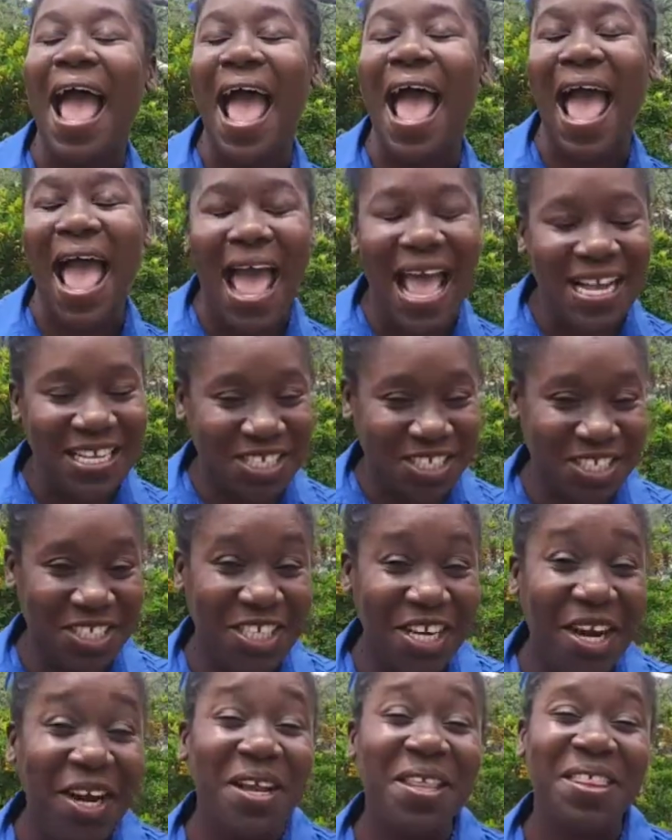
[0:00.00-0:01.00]
and
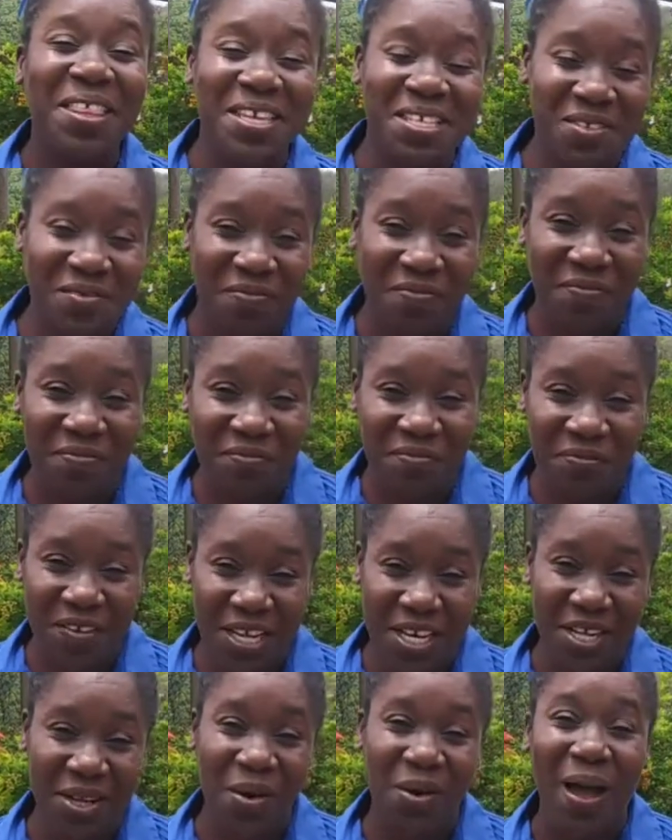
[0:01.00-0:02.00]
share this
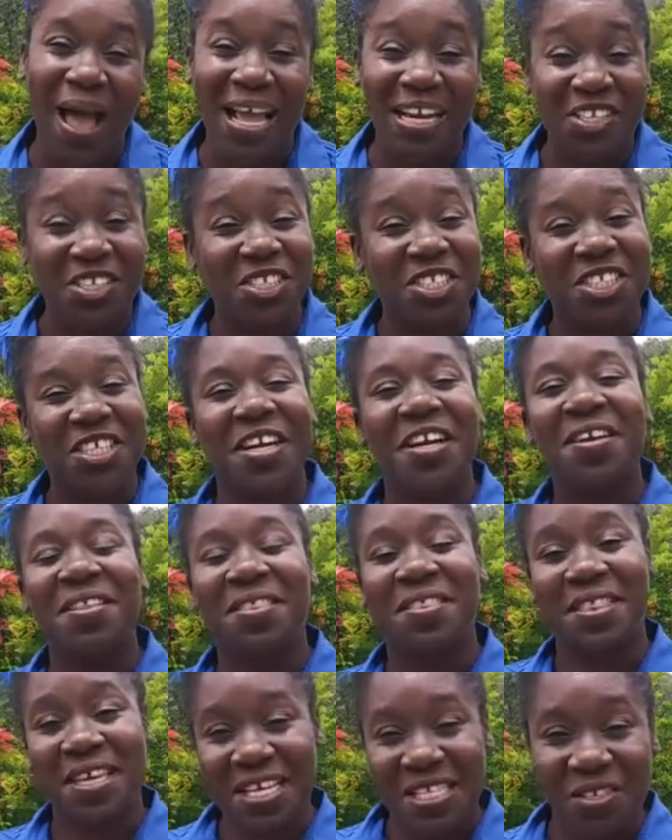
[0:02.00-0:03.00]
video and share
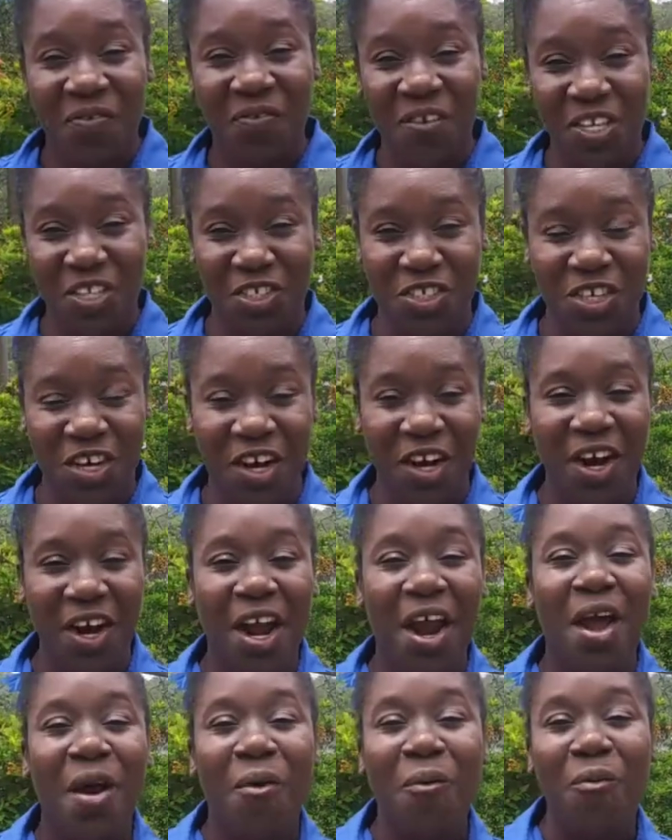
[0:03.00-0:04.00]
this feature
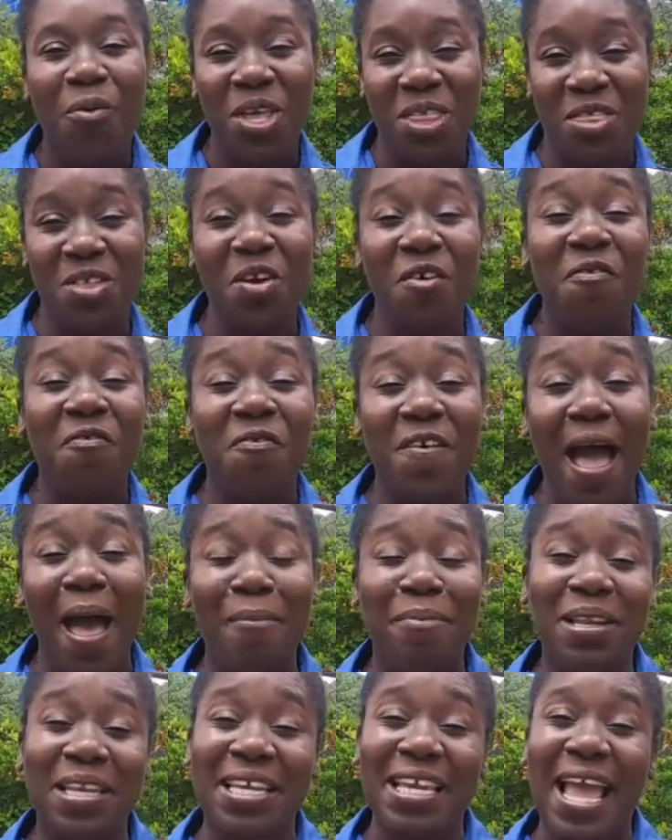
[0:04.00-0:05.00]
with your
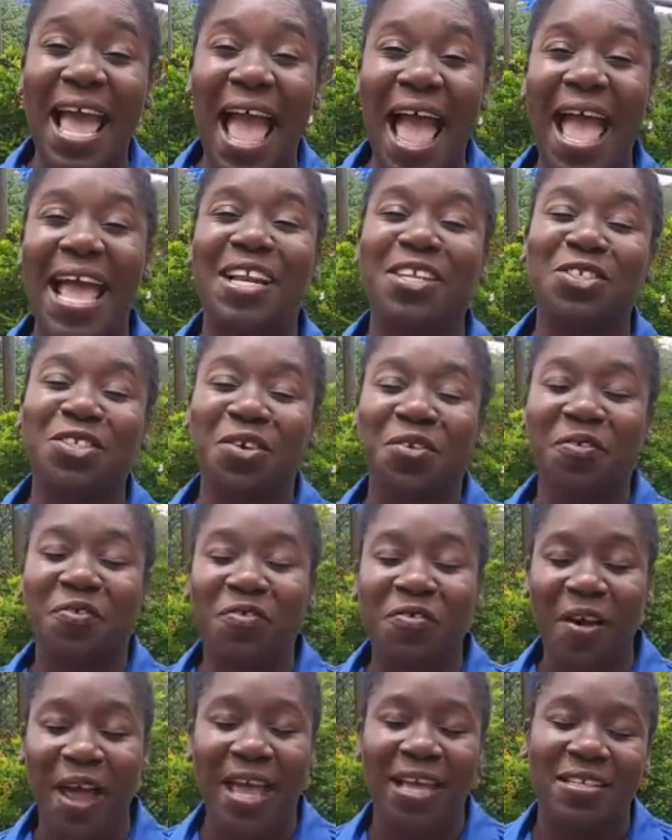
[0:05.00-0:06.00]
family and your
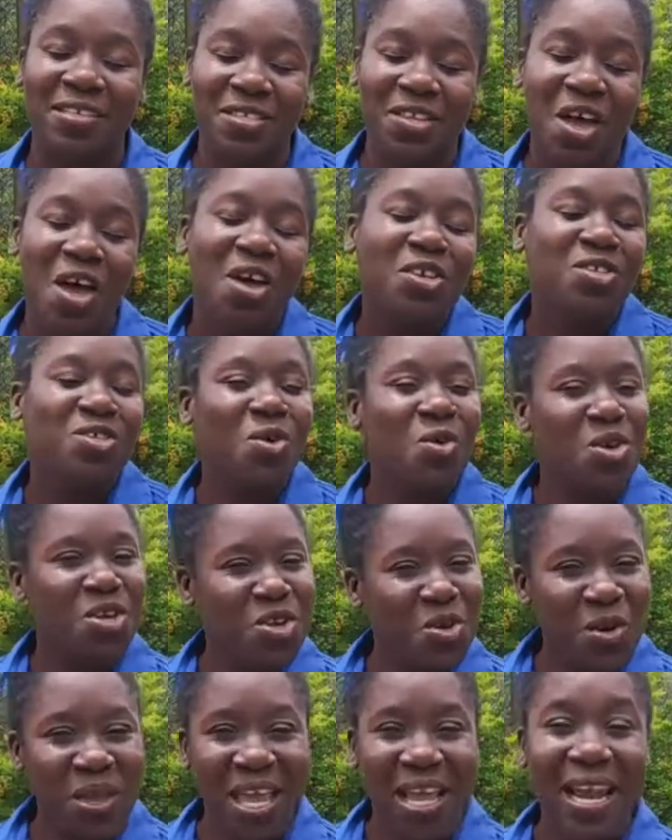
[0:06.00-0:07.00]
friends. So
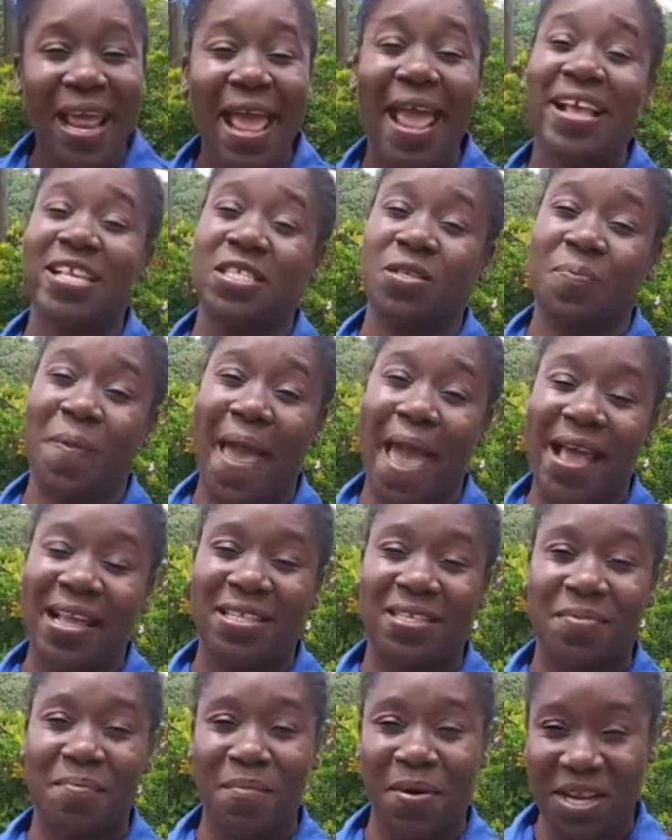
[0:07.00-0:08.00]
you can
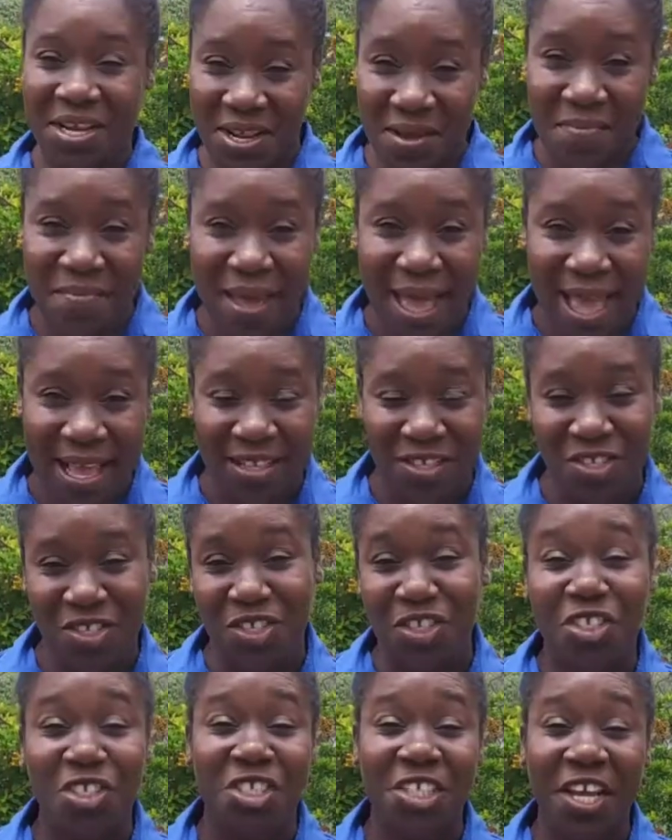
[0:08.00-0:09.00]
expect Monday Medz
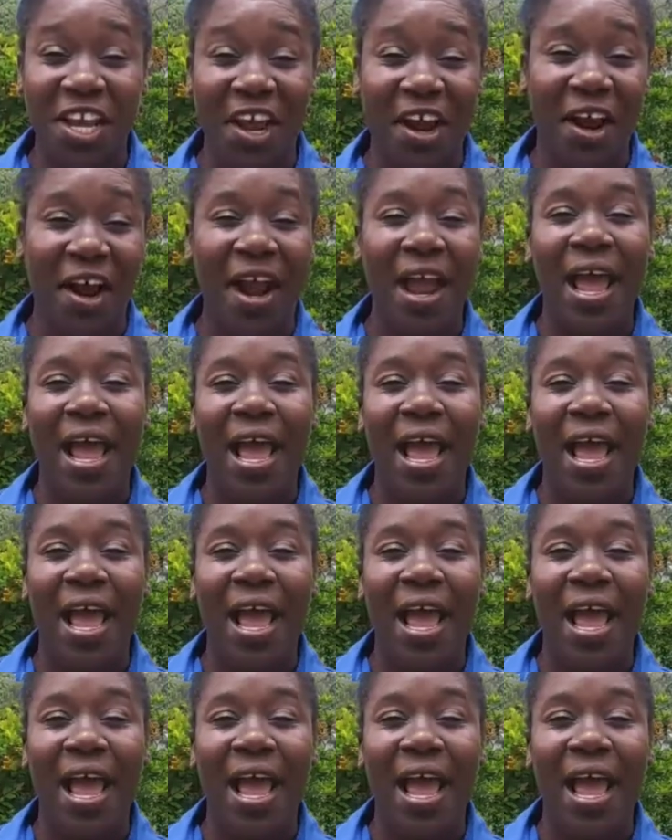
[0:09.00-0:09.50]
to share